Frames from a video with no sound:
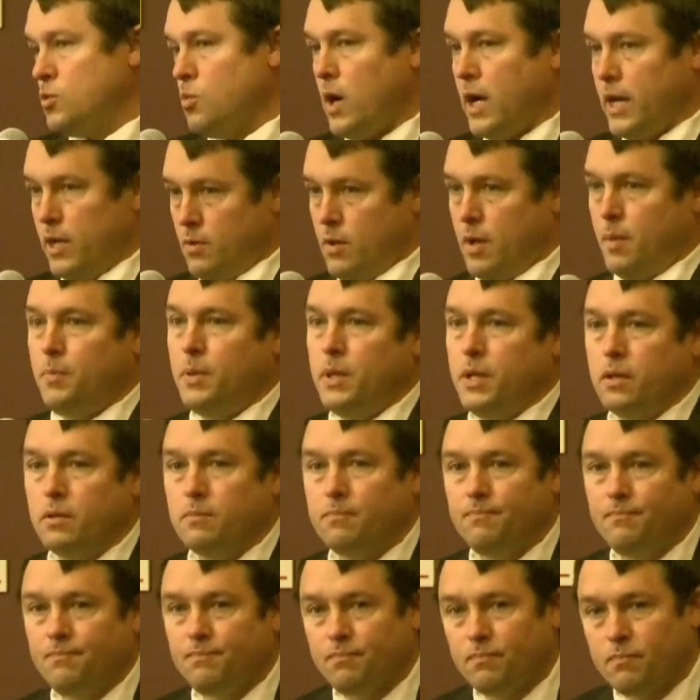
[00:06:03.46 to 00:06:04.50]
while you're up here.
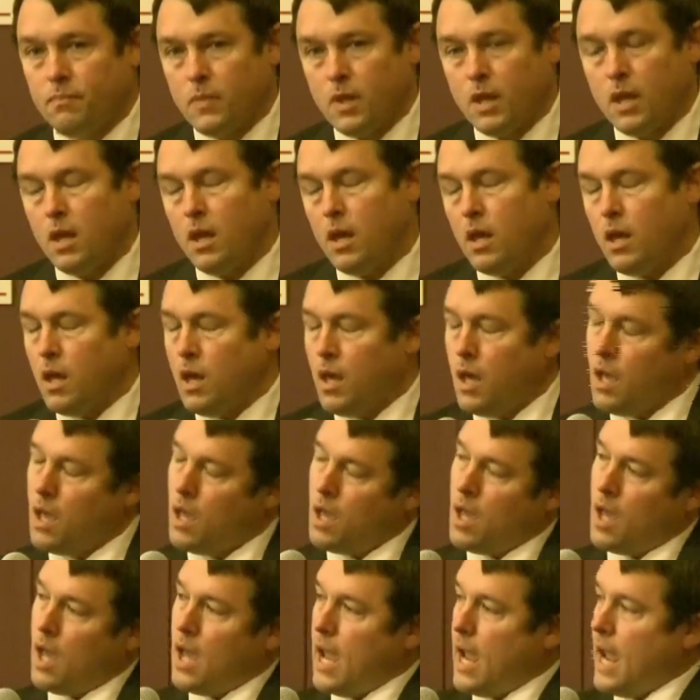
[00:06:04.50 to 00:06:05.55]

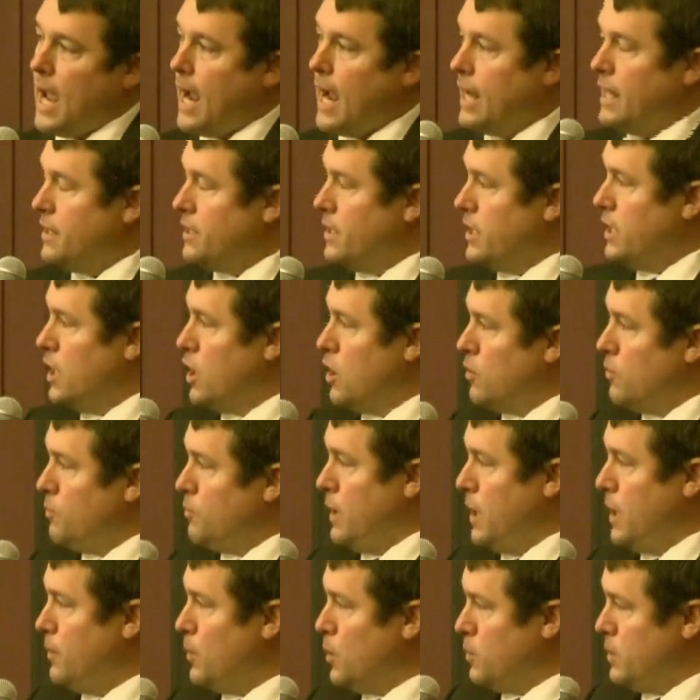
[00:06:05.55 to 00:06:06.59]
And, you know,
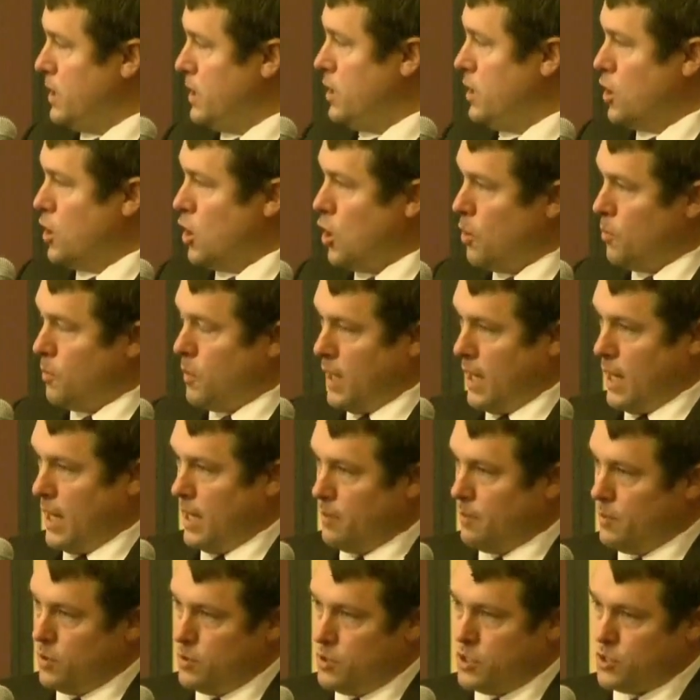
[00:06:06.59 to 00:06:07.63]
people who didn't know
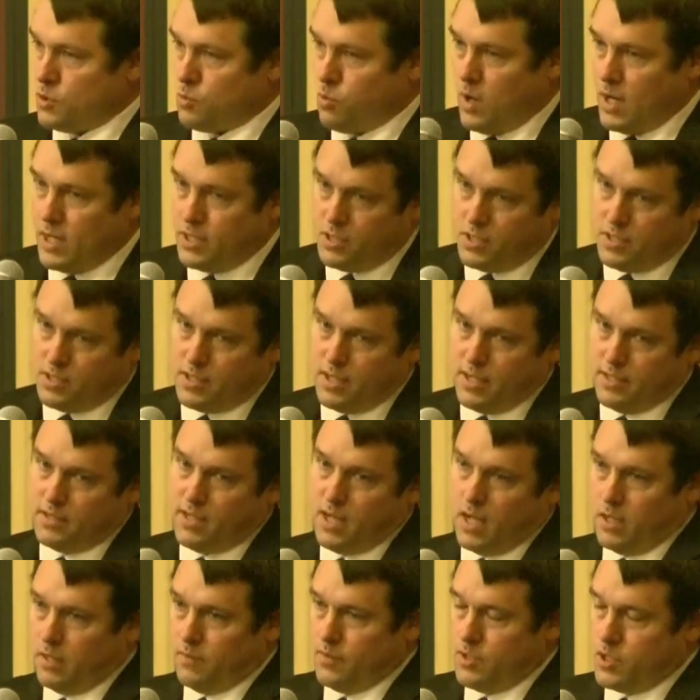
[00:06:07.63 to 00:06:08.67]
Bob or just watched this on
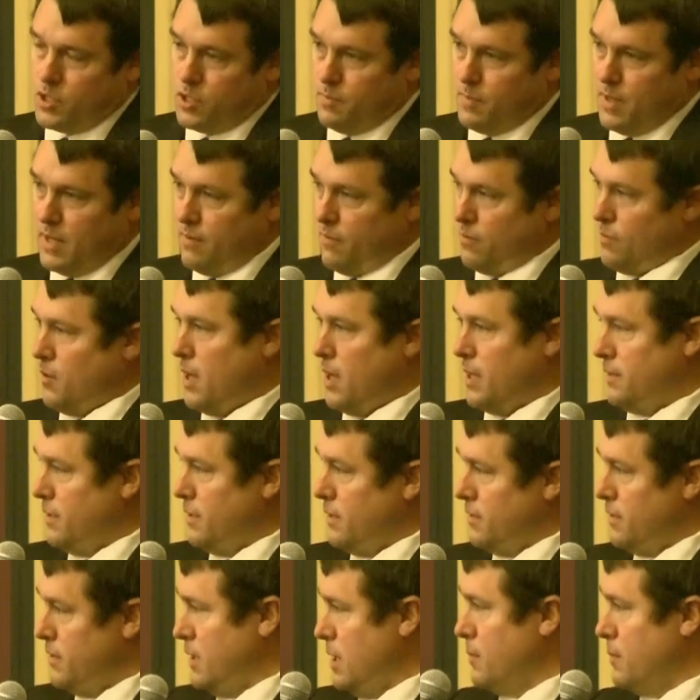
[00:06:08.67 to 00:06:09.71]
television might have thought
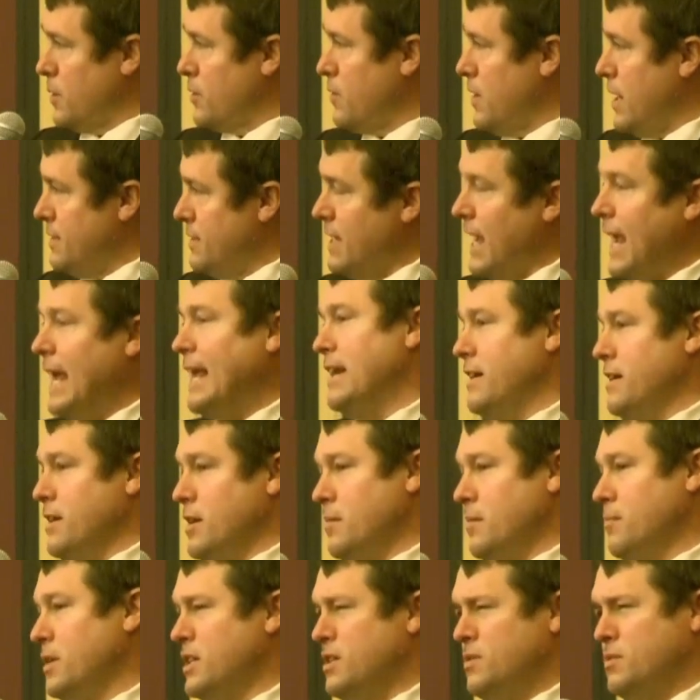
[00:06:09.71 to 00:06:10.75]
that the Democrats hated
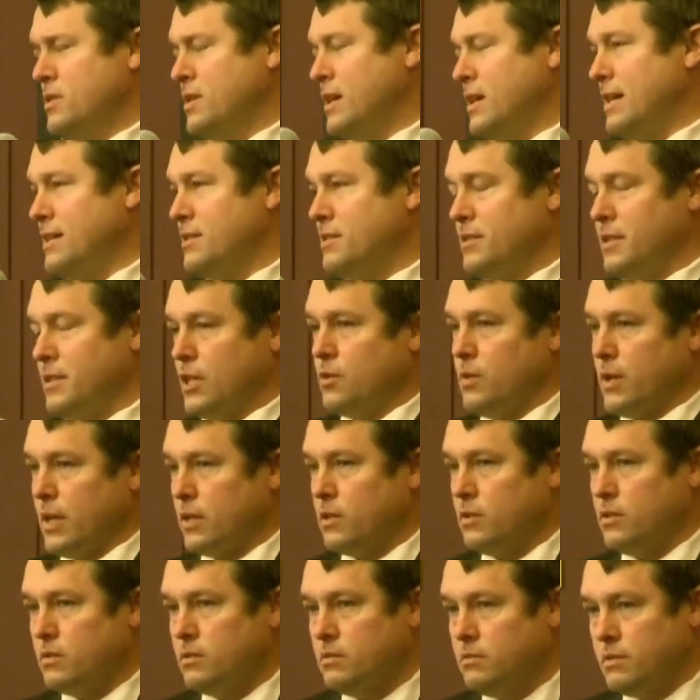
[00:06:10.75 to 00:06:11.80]
him because he was constantly
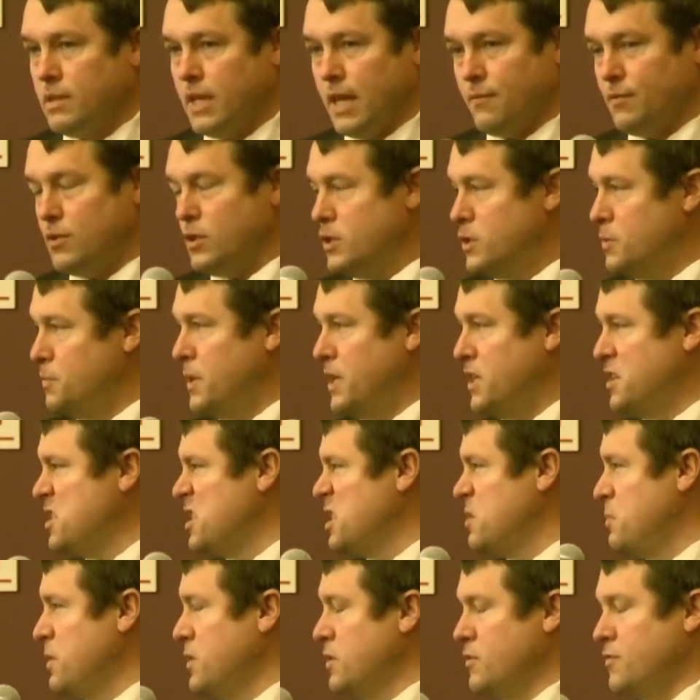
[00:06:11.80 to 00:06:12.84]
critical. He gave good
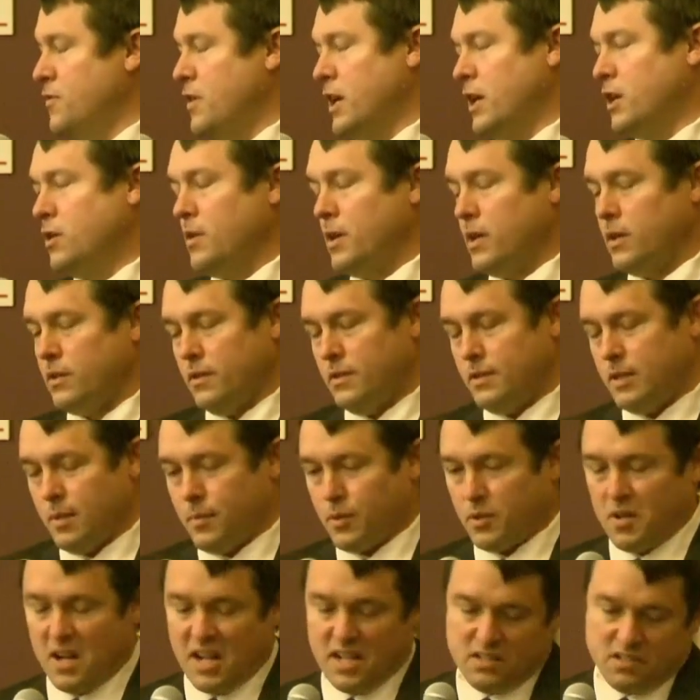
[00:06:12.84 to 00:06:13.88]
speeches, but he was very critical of the
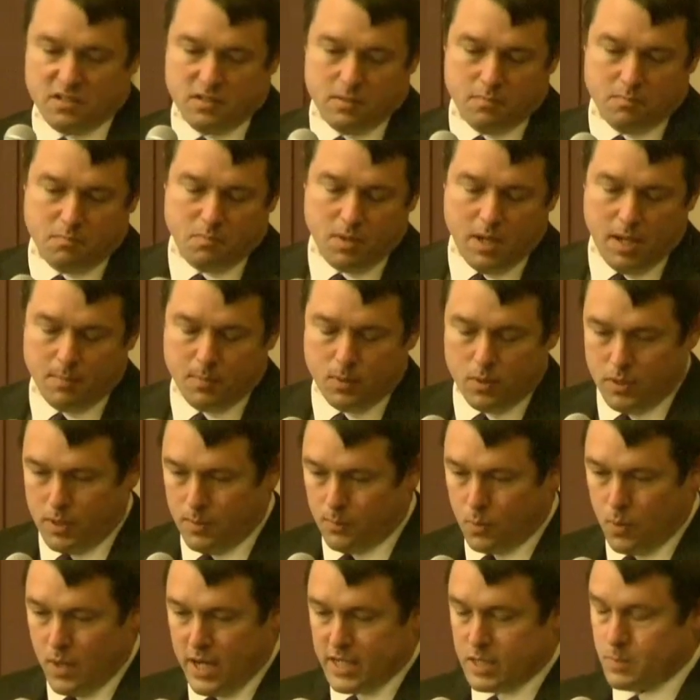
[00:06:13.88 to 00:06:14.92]
Democrats in the paper and the
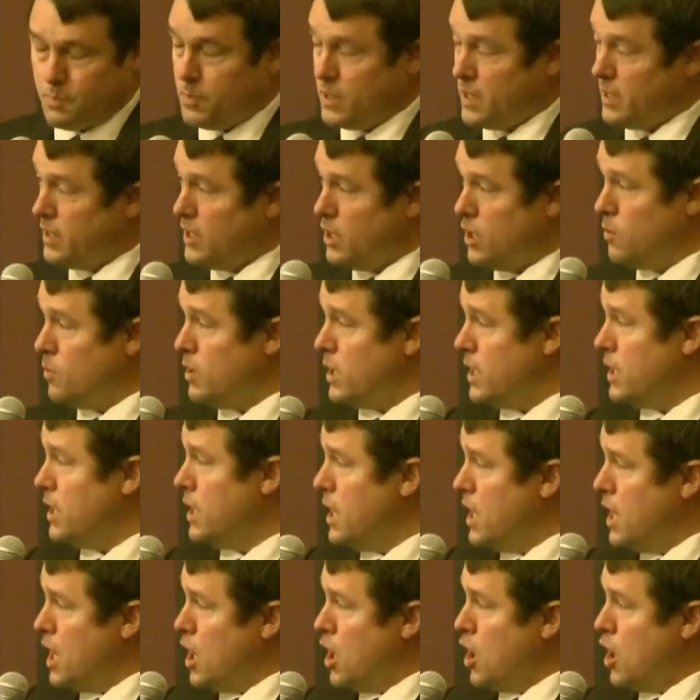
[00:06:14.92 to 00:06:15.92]
press. But you know what?